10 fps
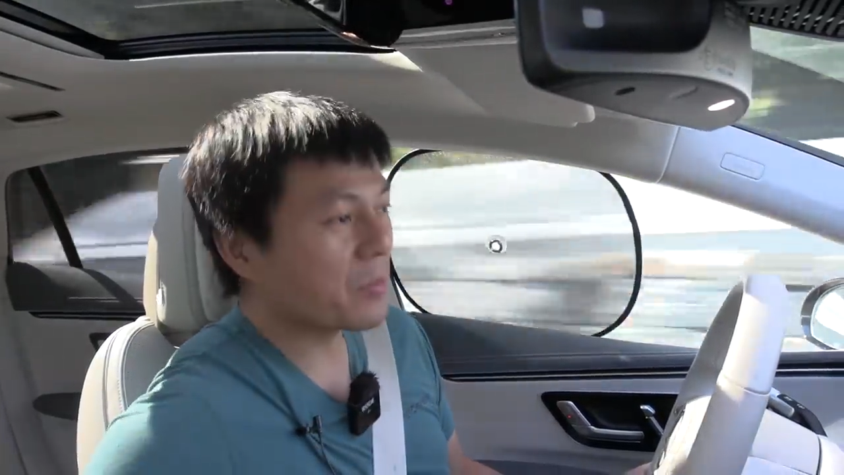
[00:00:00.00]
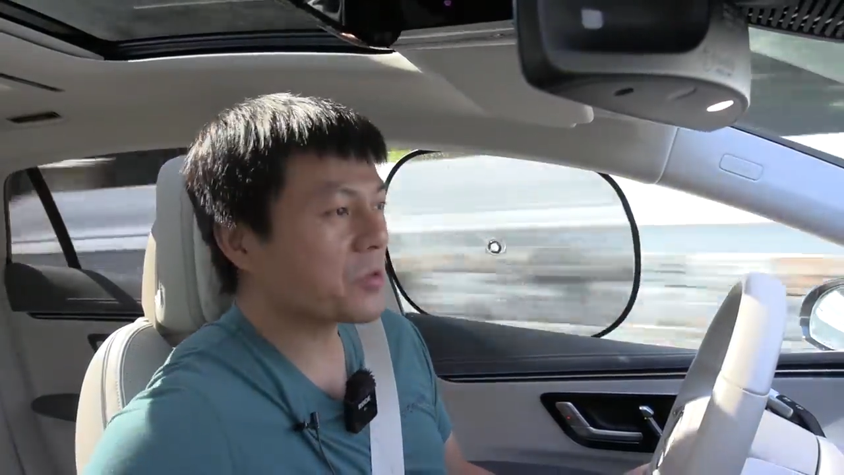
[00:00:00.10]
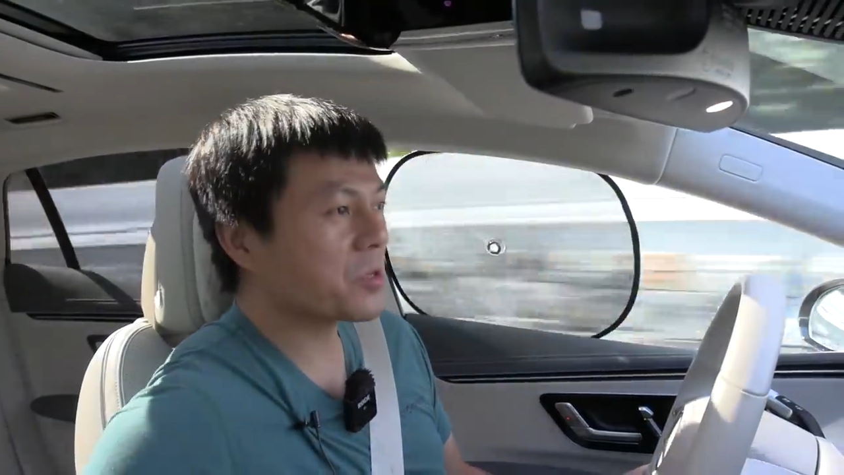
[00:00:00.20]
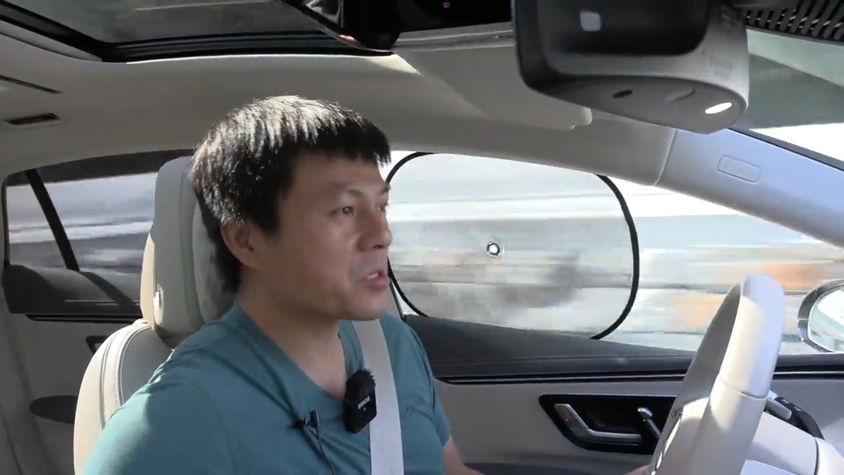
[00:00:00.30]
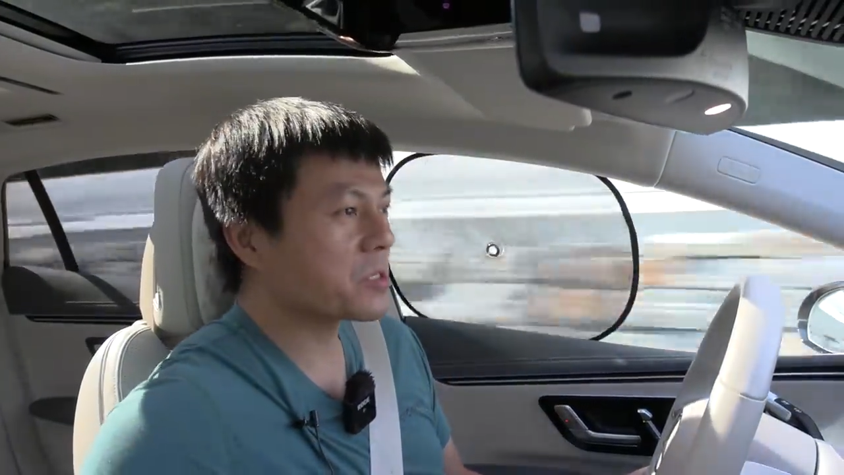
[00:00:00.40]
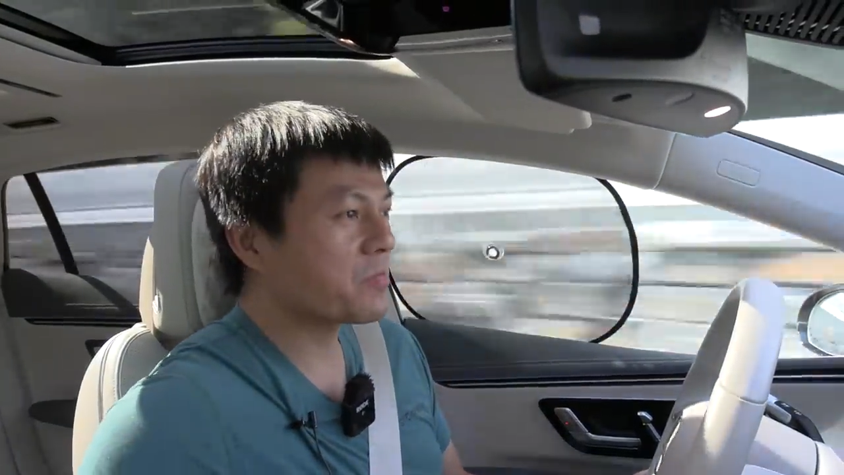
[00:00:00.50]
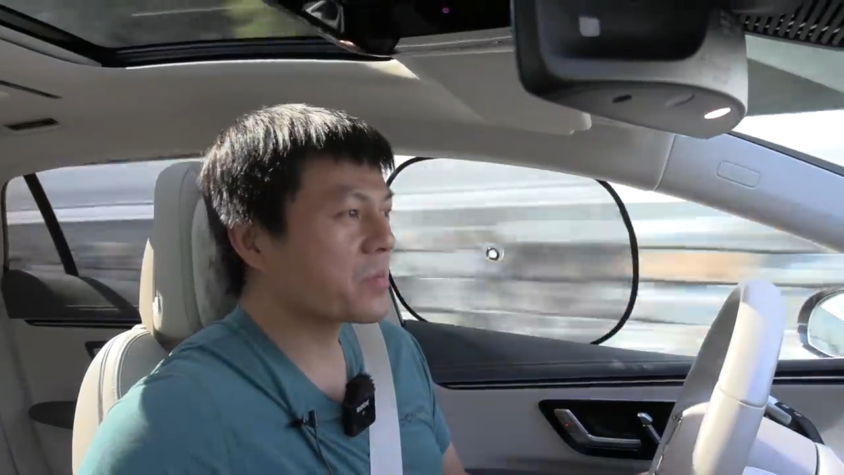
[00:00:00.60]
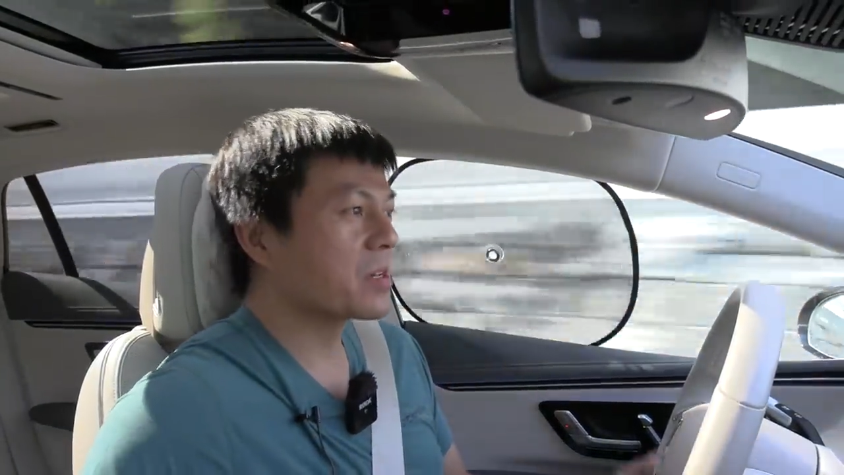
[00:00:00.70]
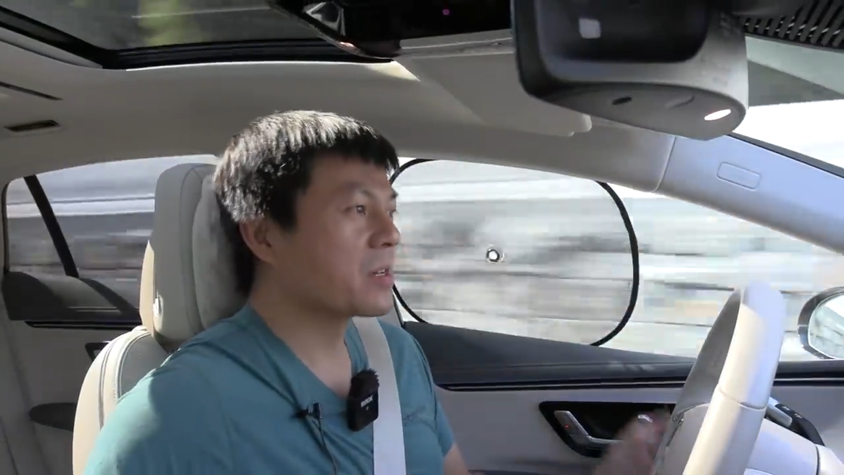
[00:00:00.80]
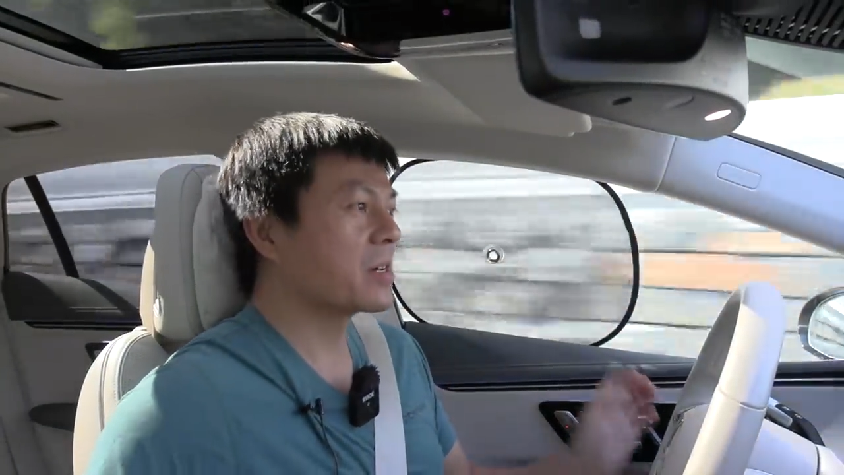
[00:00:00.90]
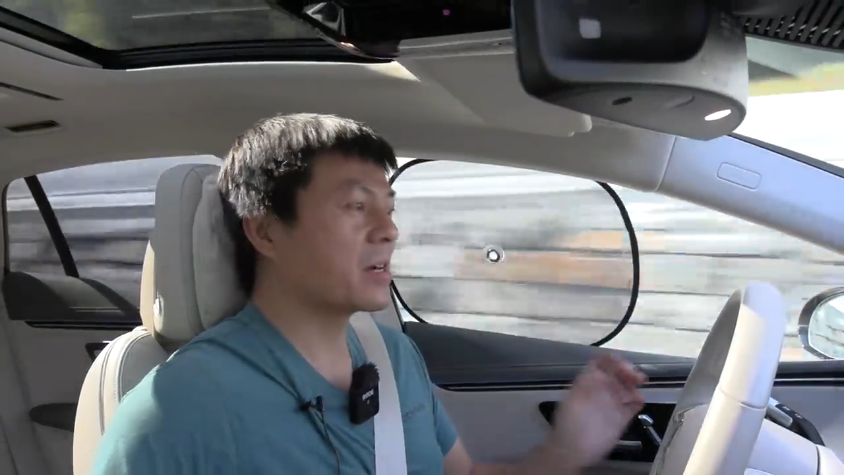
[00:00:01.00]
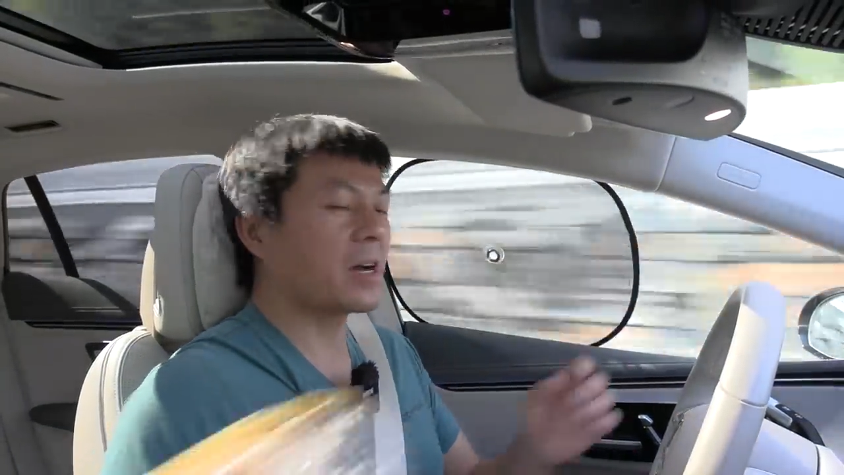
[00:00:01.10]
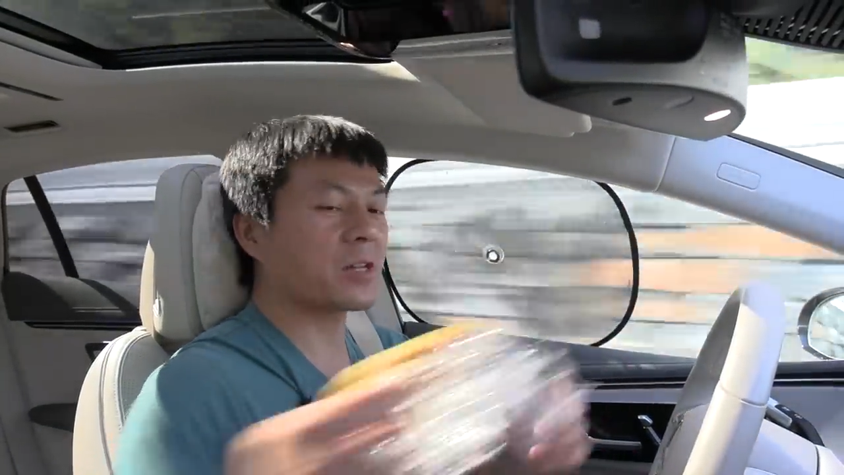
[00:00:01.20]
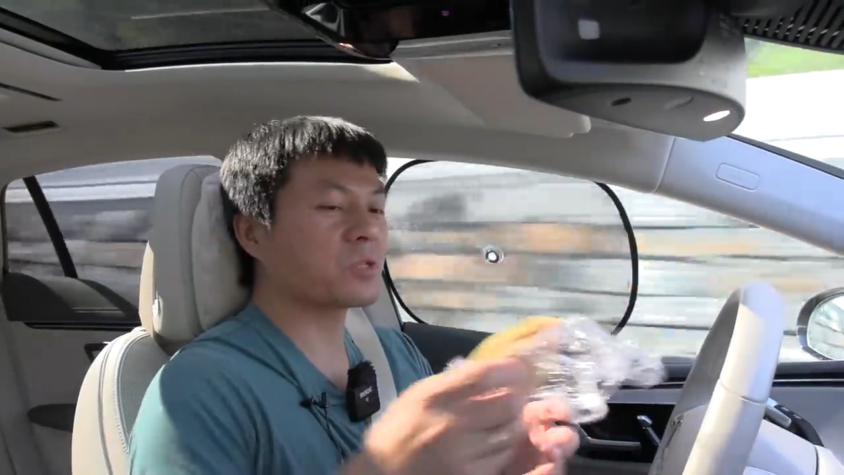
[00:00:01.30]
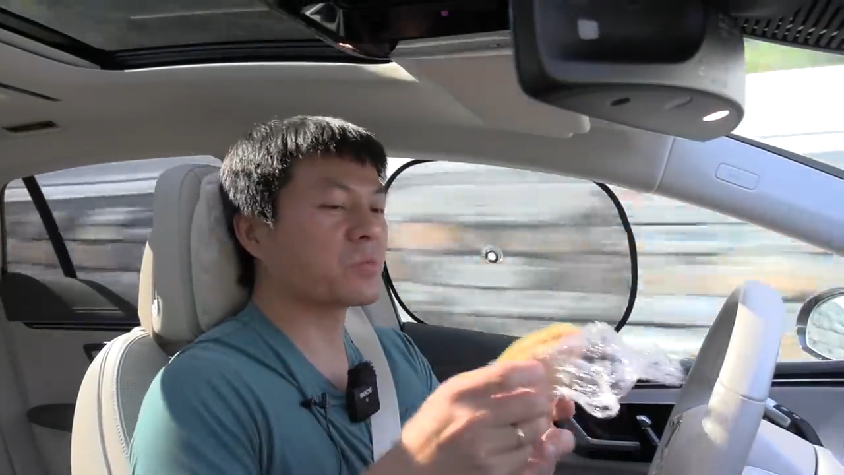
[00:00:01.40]
bought this
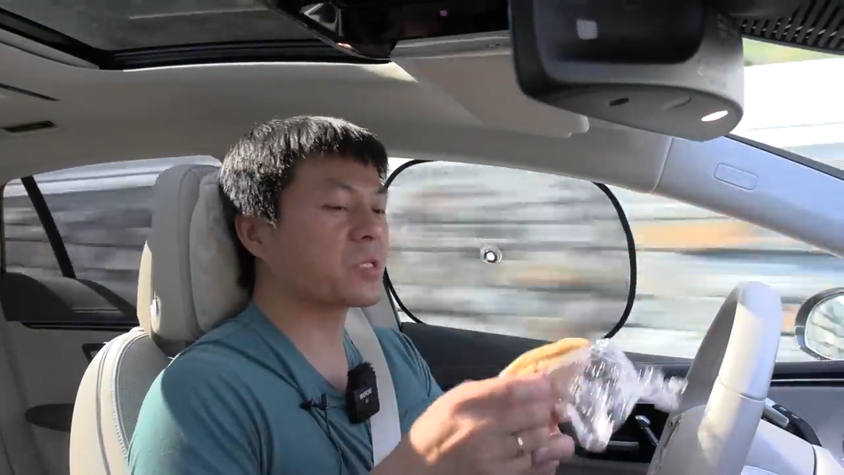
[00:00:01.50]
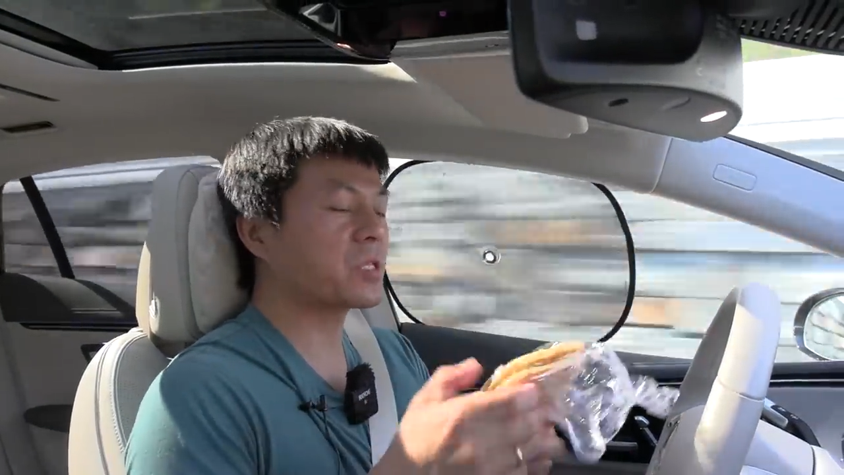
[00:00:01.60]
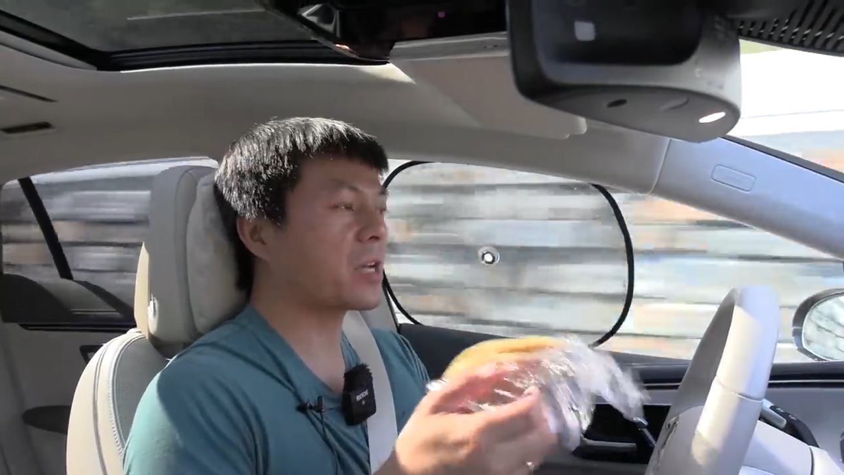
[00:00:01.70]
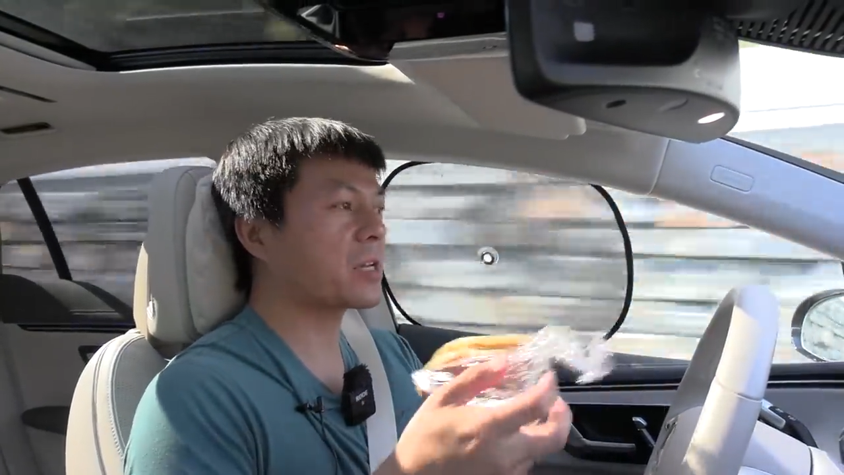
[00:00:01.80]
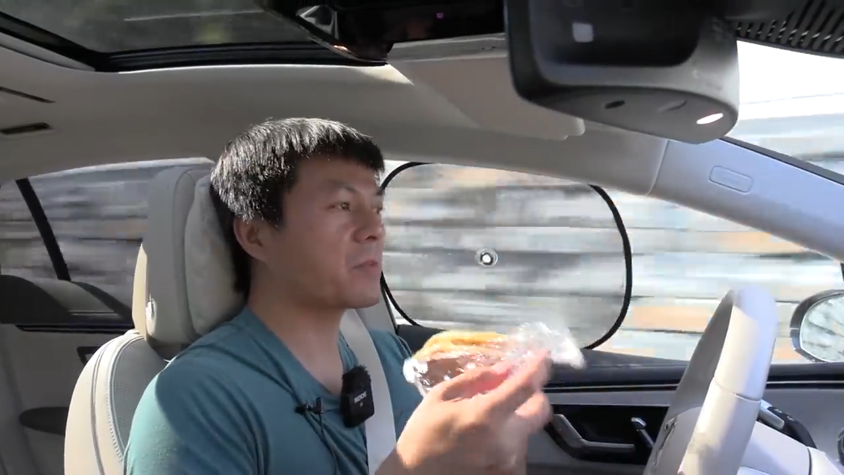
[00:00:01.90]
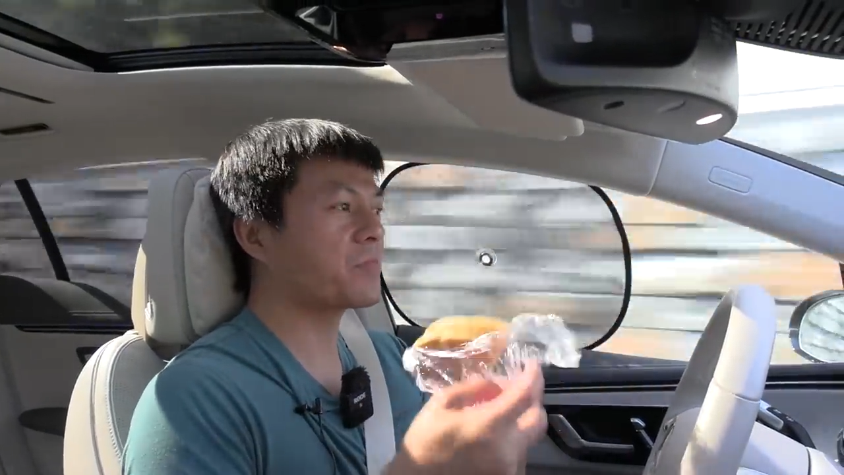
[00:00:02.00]
as some snack.